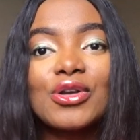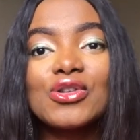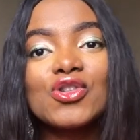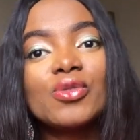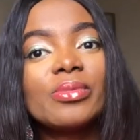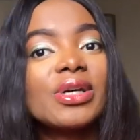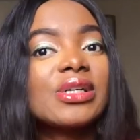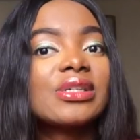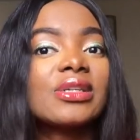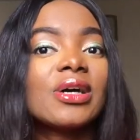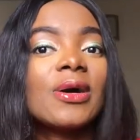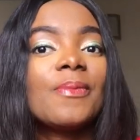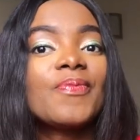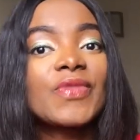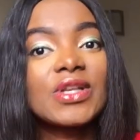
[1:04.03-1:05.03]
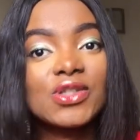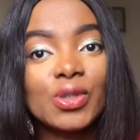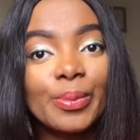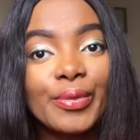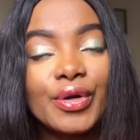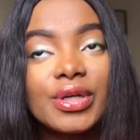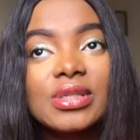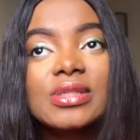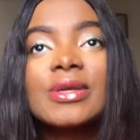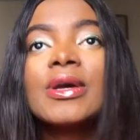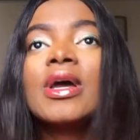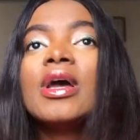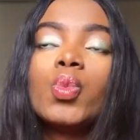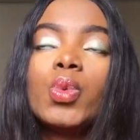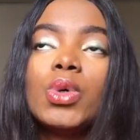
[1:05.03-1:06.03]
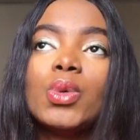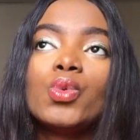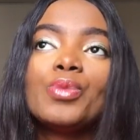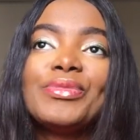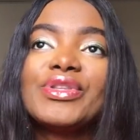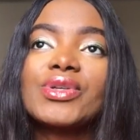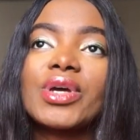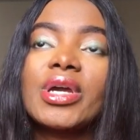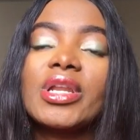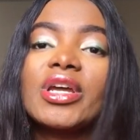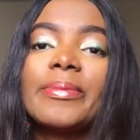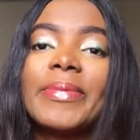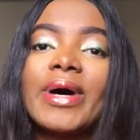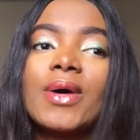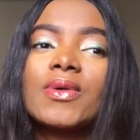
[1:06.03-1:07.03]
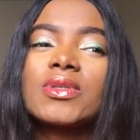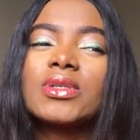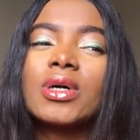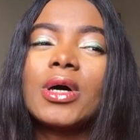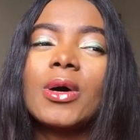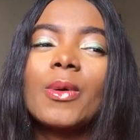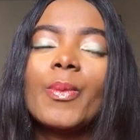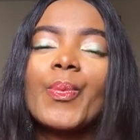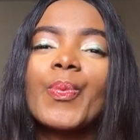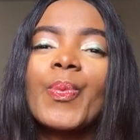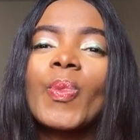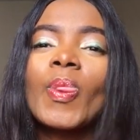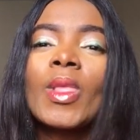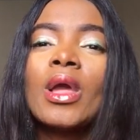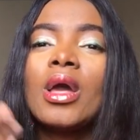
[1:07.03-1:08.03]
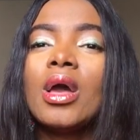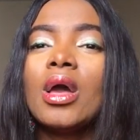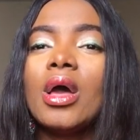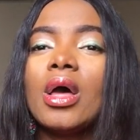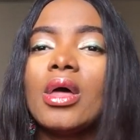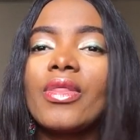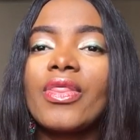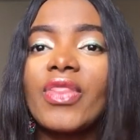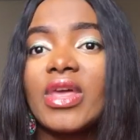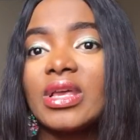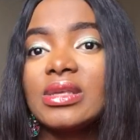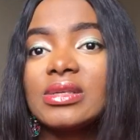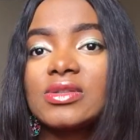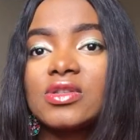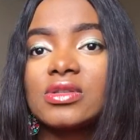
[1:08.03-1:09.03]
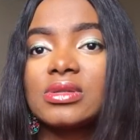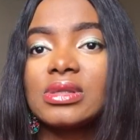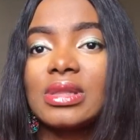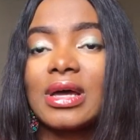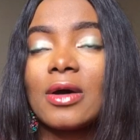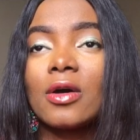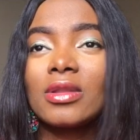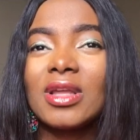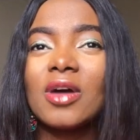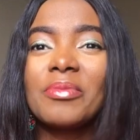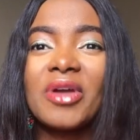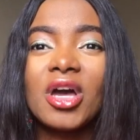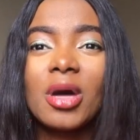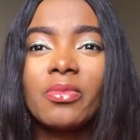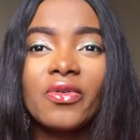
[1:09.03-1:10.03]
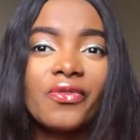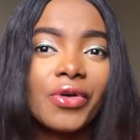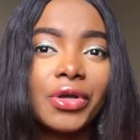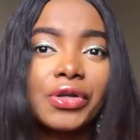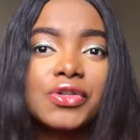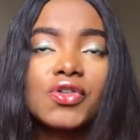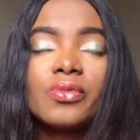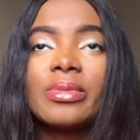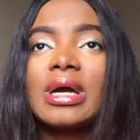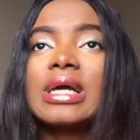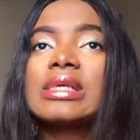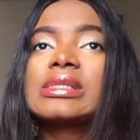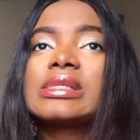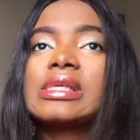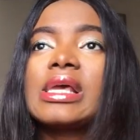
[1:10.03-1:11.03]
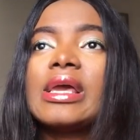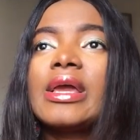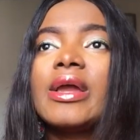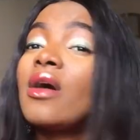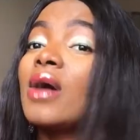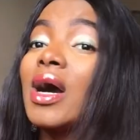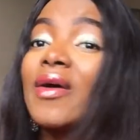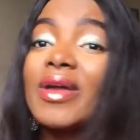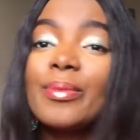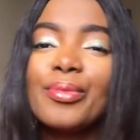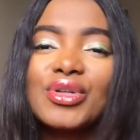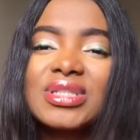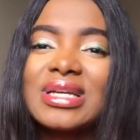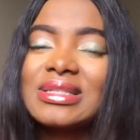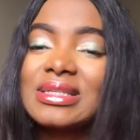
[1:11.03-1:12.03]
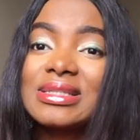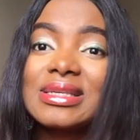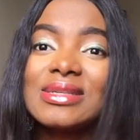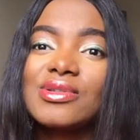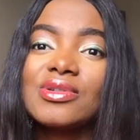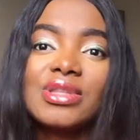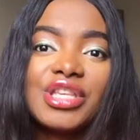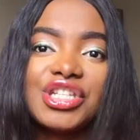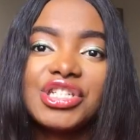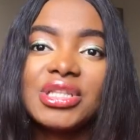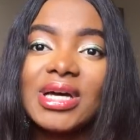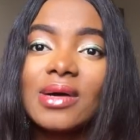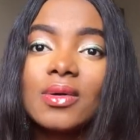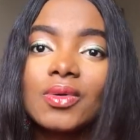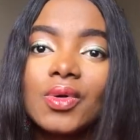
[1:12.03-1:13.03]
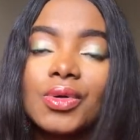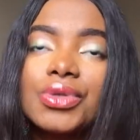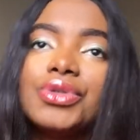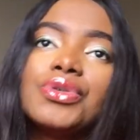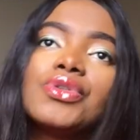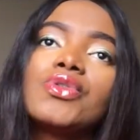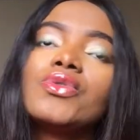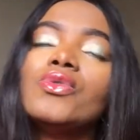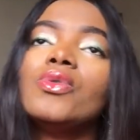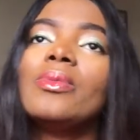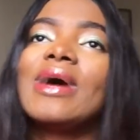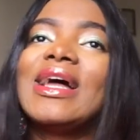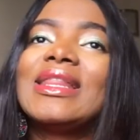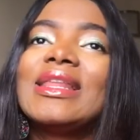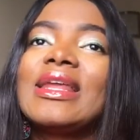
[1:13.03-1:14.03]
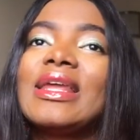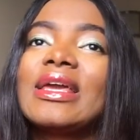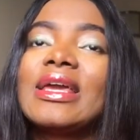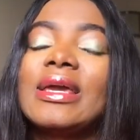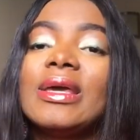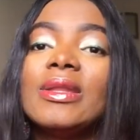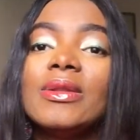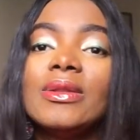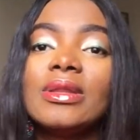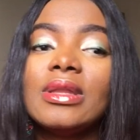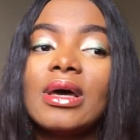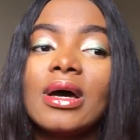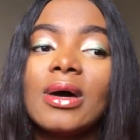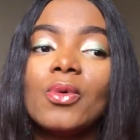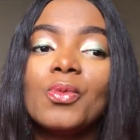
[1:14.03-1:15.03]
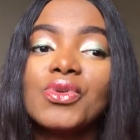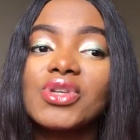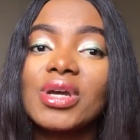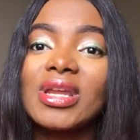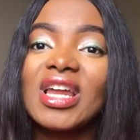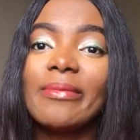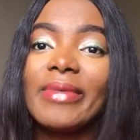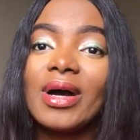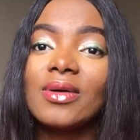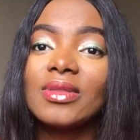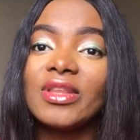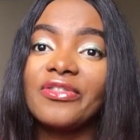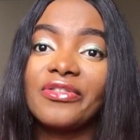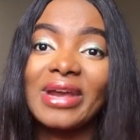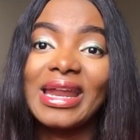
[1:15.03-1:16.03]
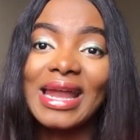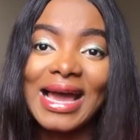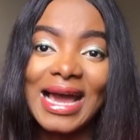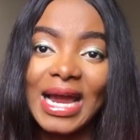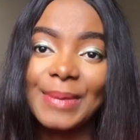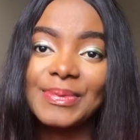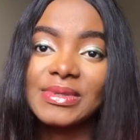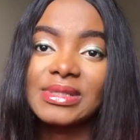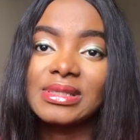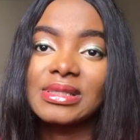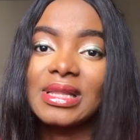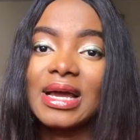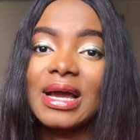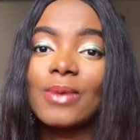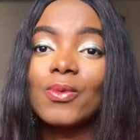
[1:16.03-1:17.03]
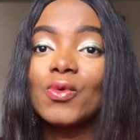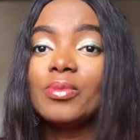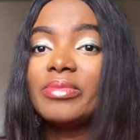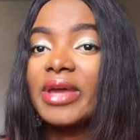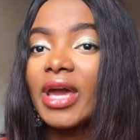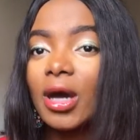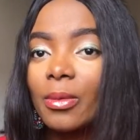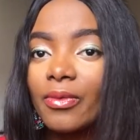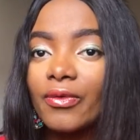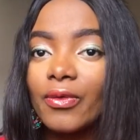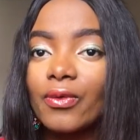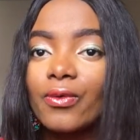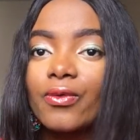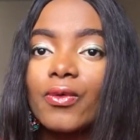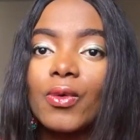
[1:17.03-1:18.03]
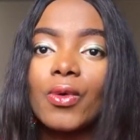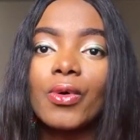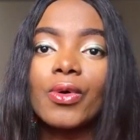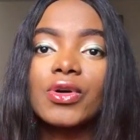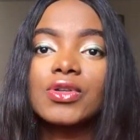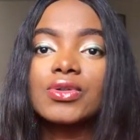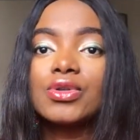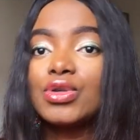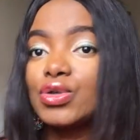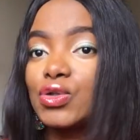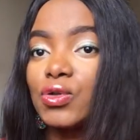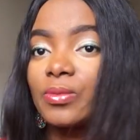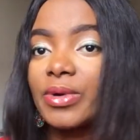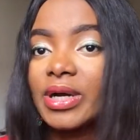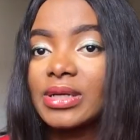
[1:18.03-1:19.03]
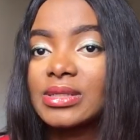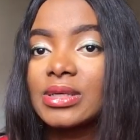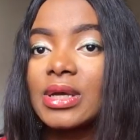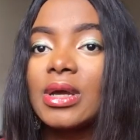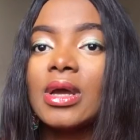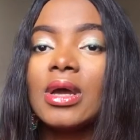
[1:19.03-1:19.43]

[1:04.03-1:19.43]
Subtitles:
YouTuber's support. We will be talking about things that'll be helpful for YouTubers, say how important it is to niche down on YouTube, and then again I'll be talking about different apps that would be helpful for YouTubers